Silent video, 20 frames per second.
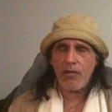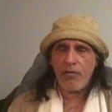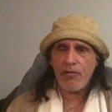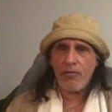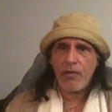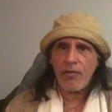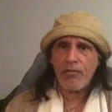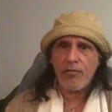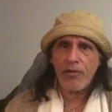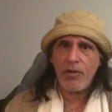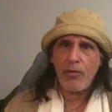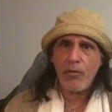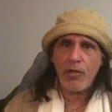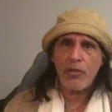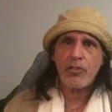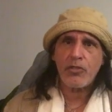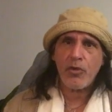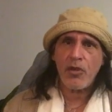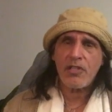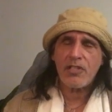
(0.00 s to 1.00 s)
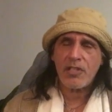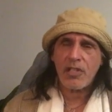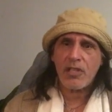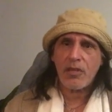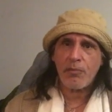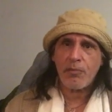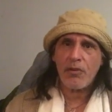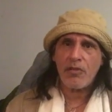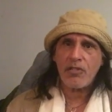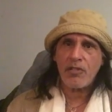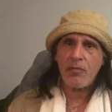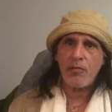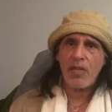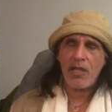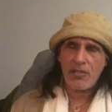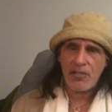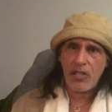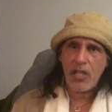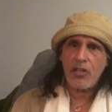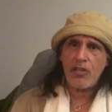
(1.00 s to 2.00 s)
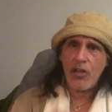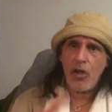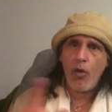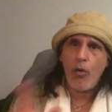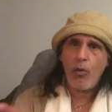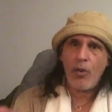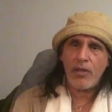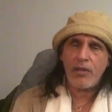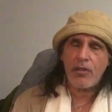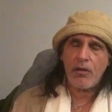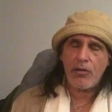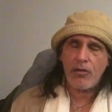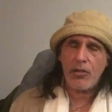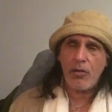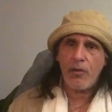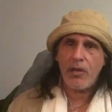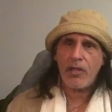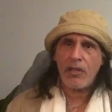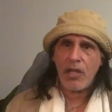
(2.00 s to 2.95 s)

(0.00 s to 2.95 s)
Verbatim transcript: a free will choice that the person makes they know what they're doing